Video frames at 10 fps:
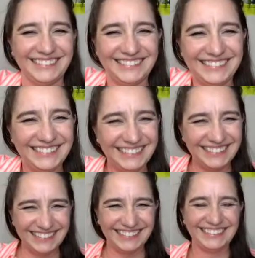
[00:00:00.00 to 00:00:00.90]

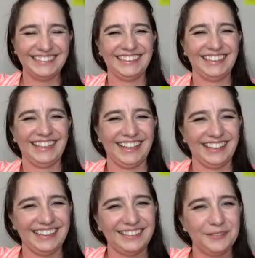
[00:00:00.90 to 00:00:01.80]

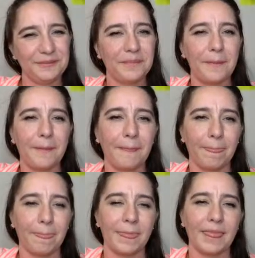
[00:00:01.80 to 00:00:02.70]

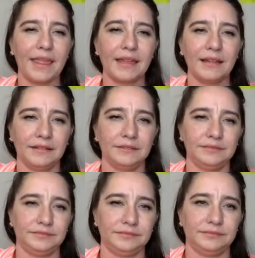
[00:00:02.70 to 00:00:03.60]

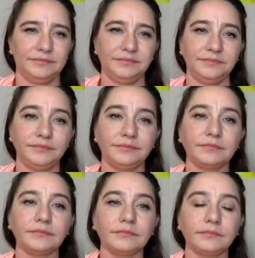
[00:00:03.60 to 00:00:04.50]

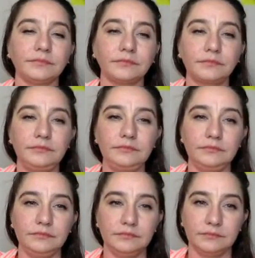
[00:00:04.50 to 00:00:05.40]

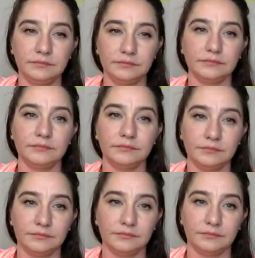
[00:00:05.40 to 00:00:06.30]

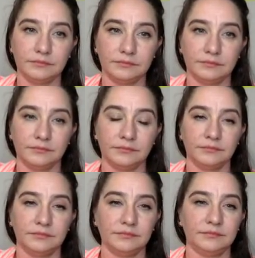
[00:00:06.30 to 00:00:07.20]

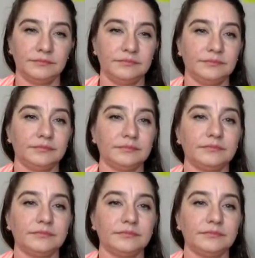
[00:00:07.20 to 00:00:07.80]
[no speech]